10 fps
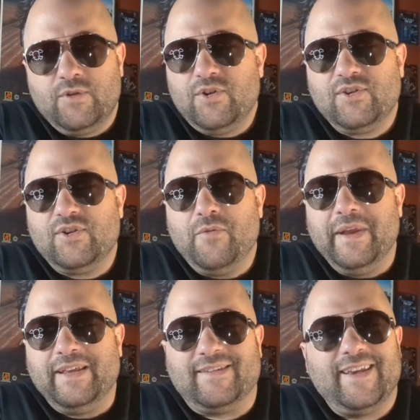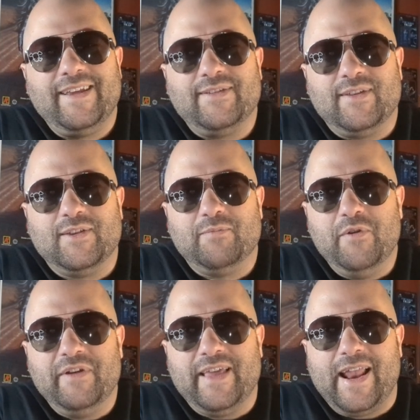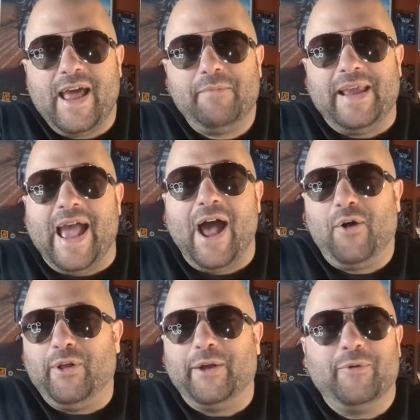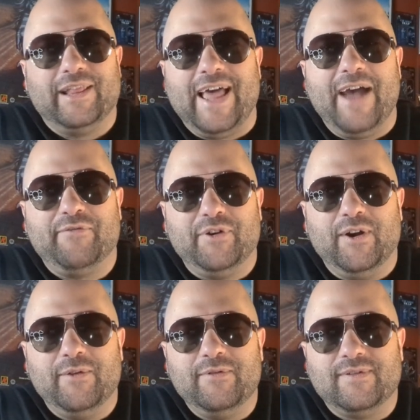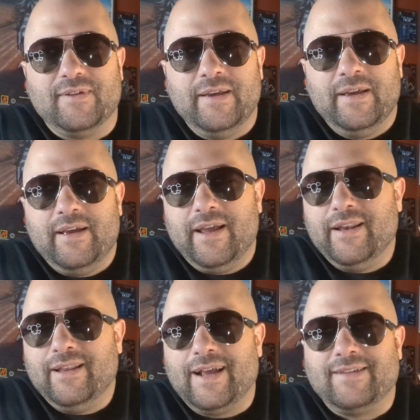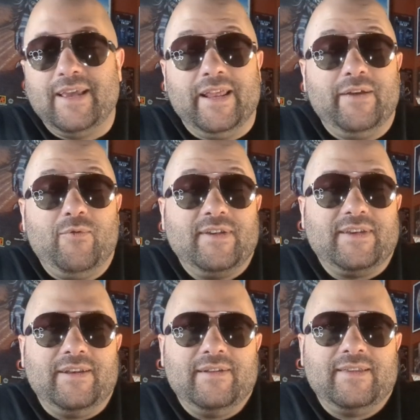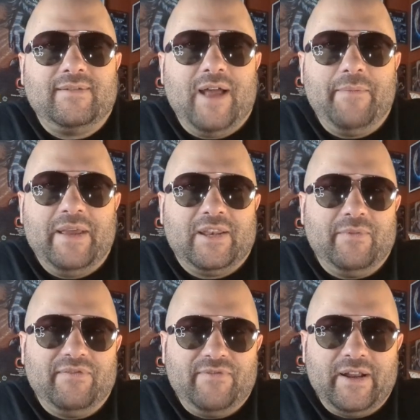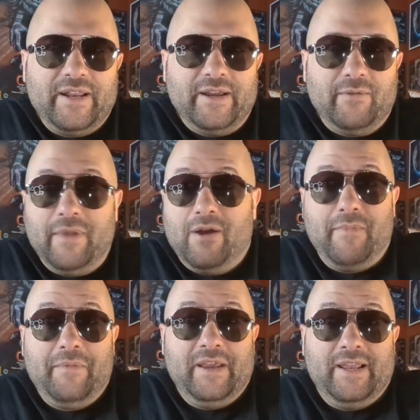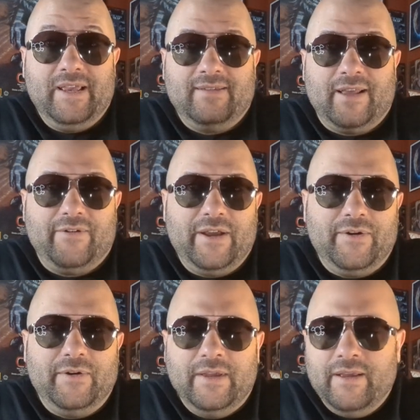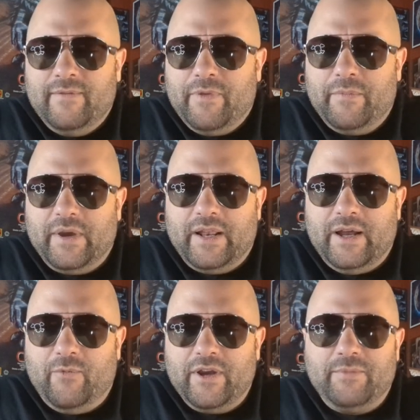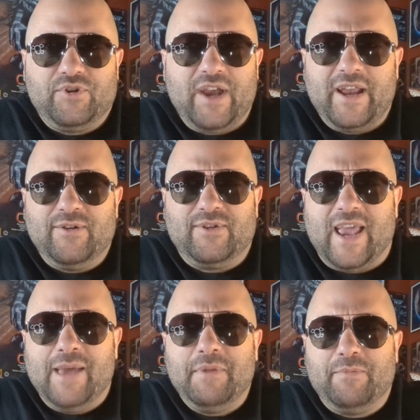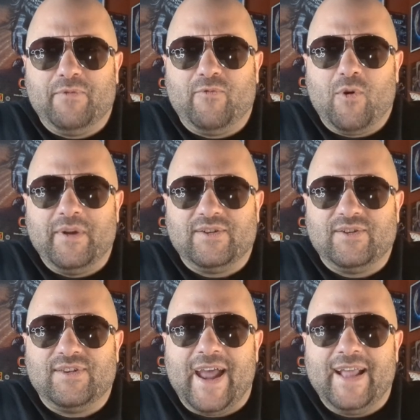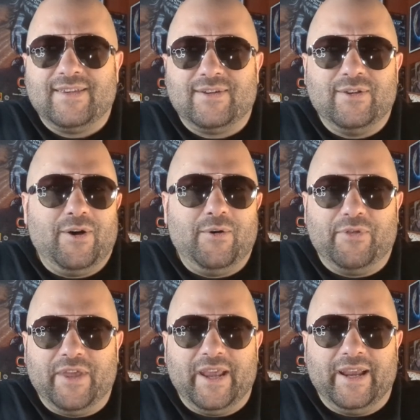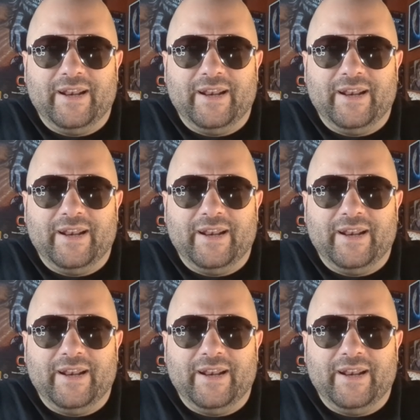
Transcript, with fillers: There's just so many scenes in this movie that had me howling with laughter. It was... And like I said, it's not meant to be funny, or maybe it is, I don't know. But William Shatner's hammy performance just adds to the whole thing.